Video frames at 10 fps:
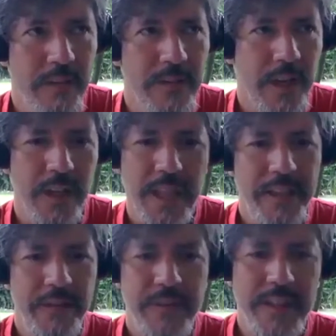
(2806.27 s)

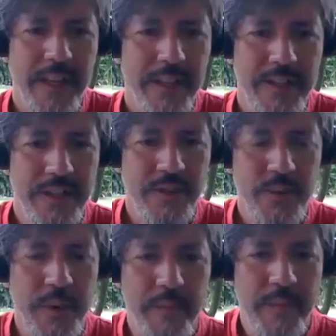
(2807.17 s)
collective intelligence
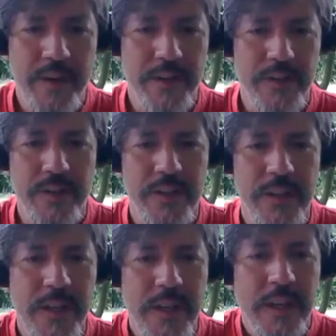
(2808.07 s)
to emerge.
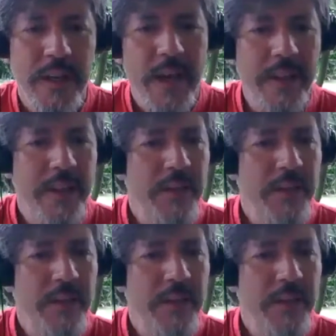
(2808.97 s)
Mm-hmm. And